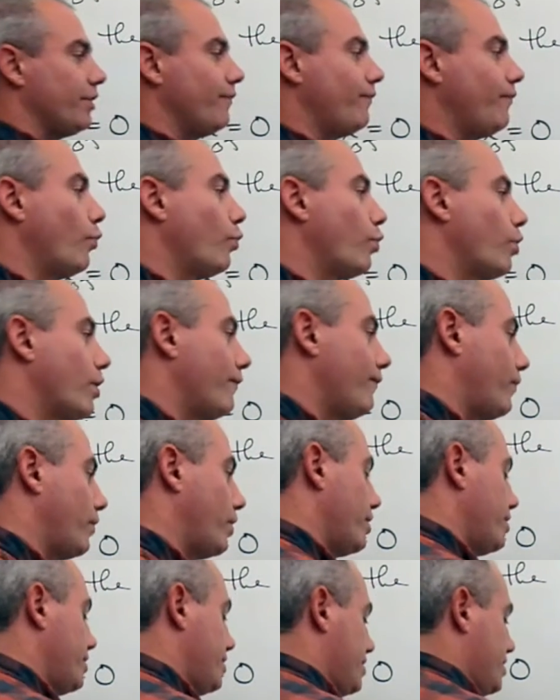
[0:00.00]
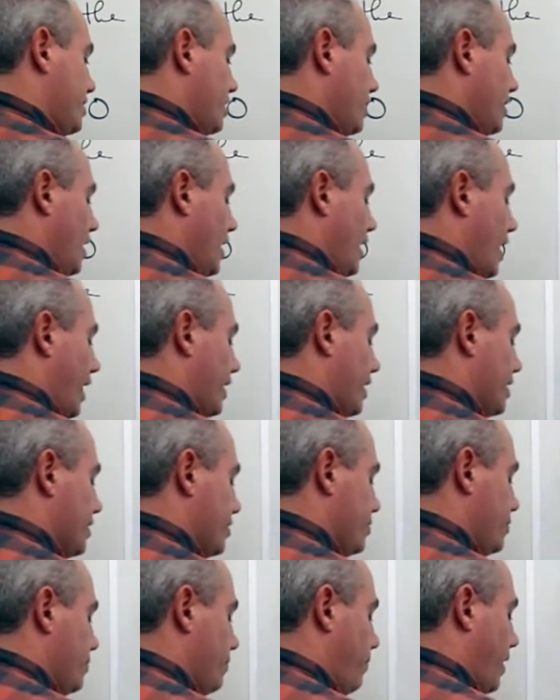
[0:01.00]
the four first. I get
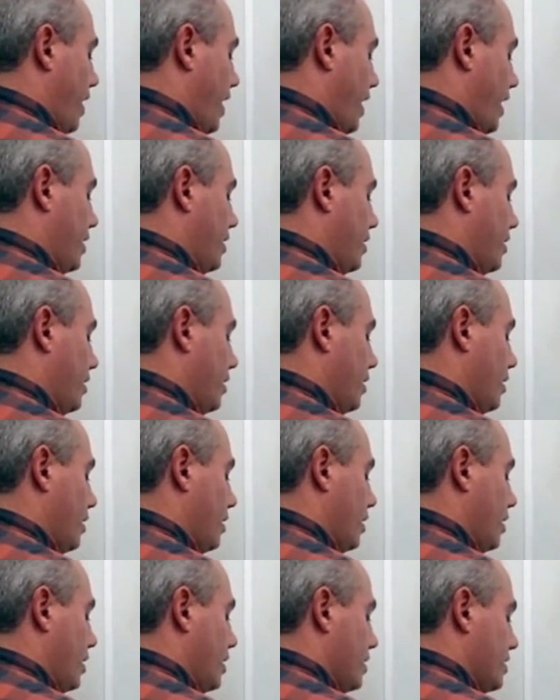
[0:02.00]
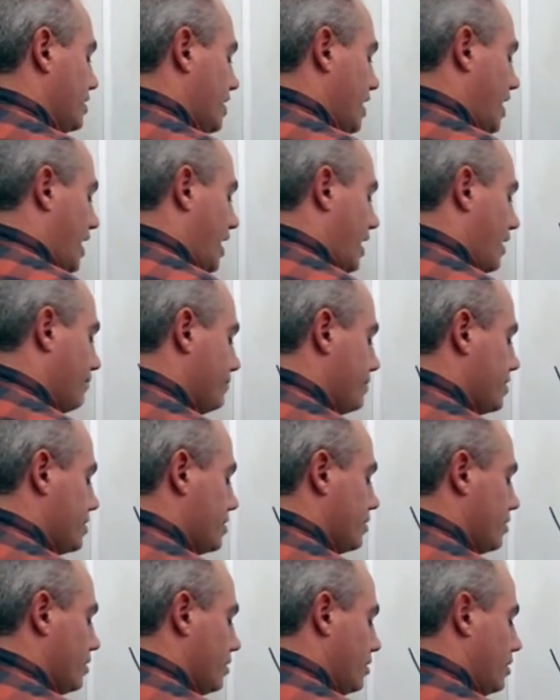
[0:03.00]
two pi
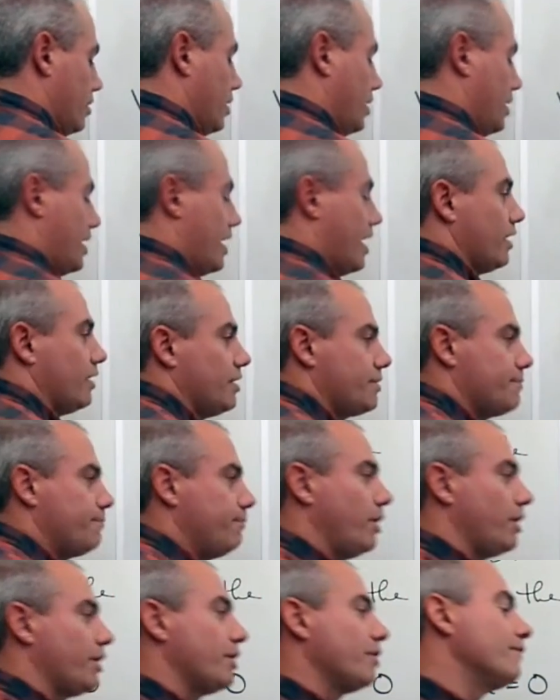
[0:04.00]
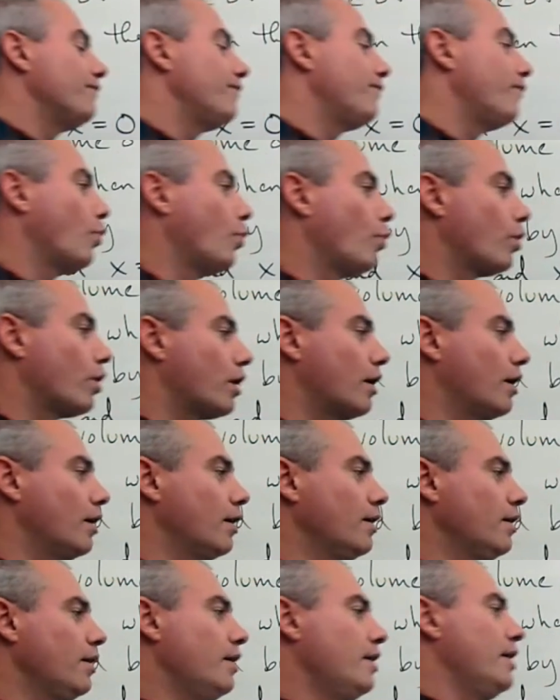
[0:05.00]
times, now let's plug in four.
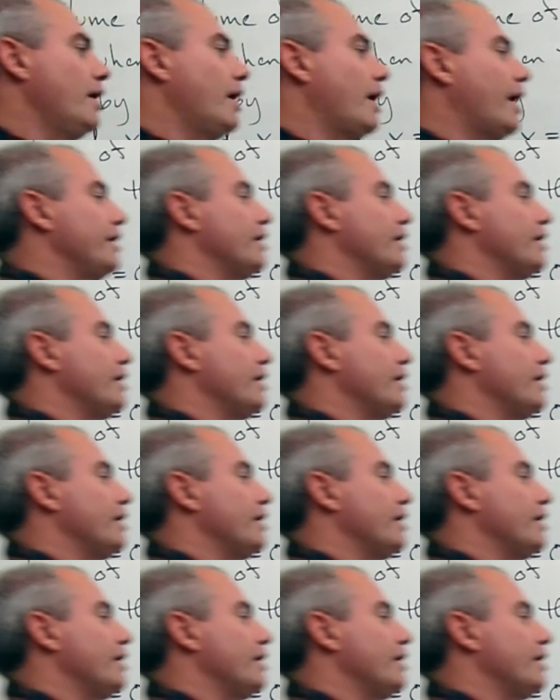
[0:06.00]
I